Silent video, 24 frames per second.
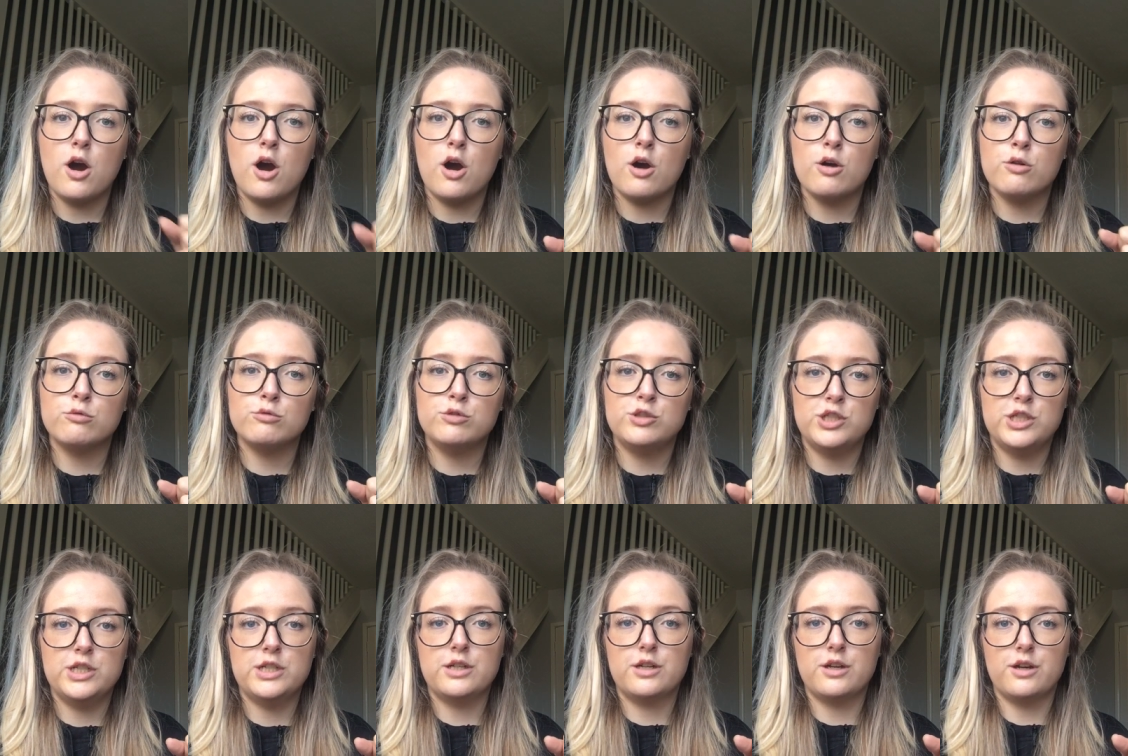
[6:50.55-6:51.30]
O
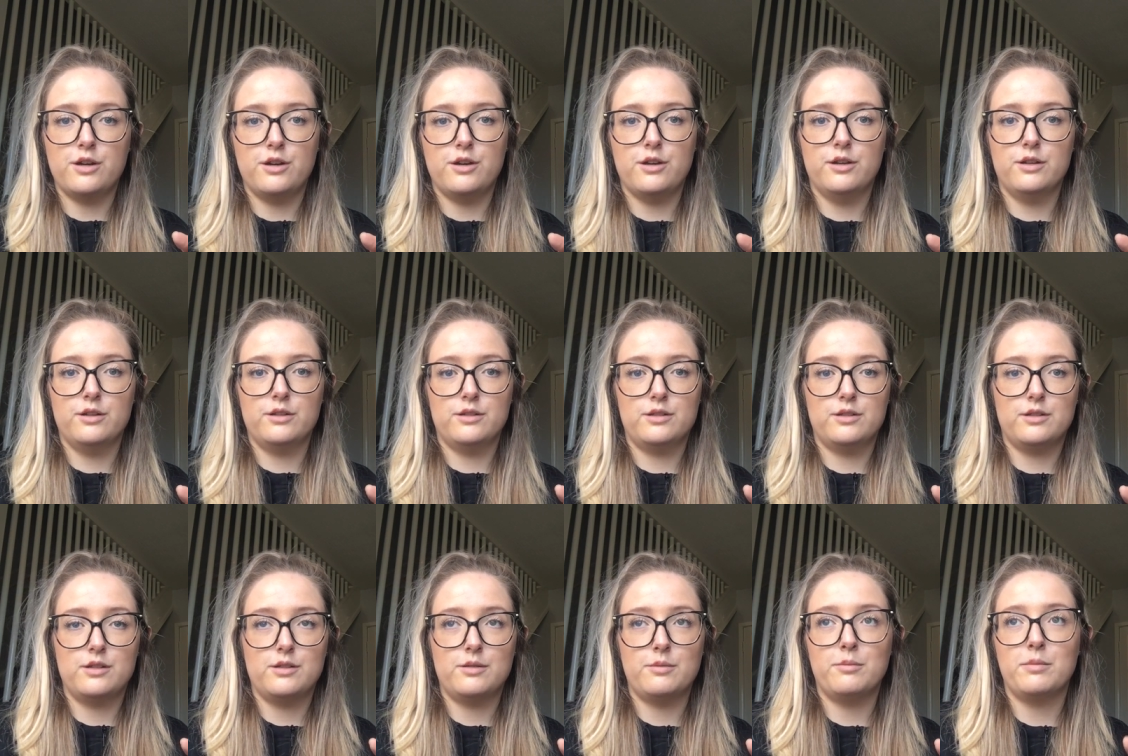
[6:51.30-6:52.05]
G
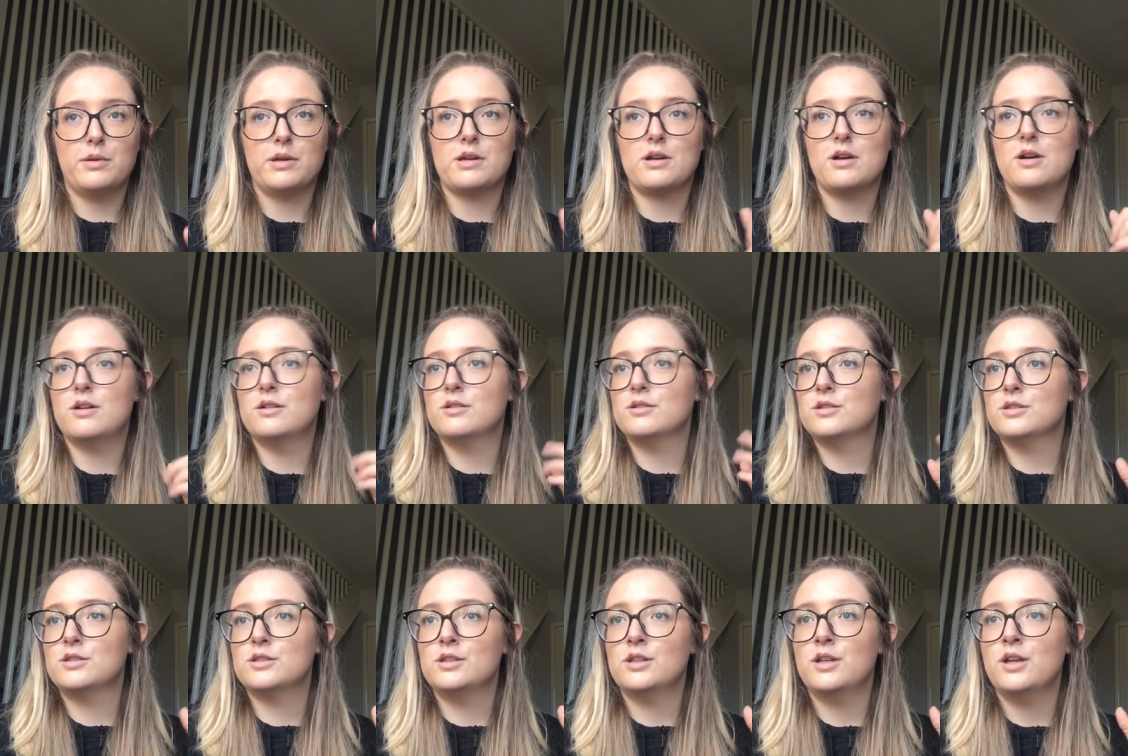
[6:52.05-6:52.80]
girls,
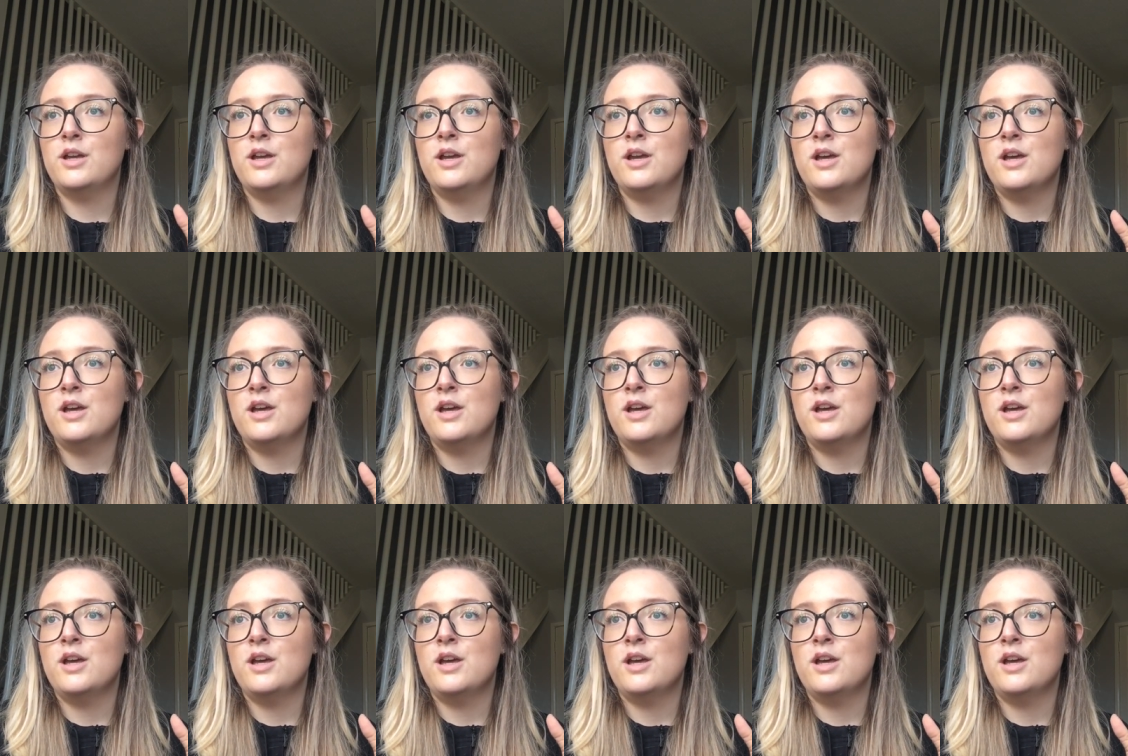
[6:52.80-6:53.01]
because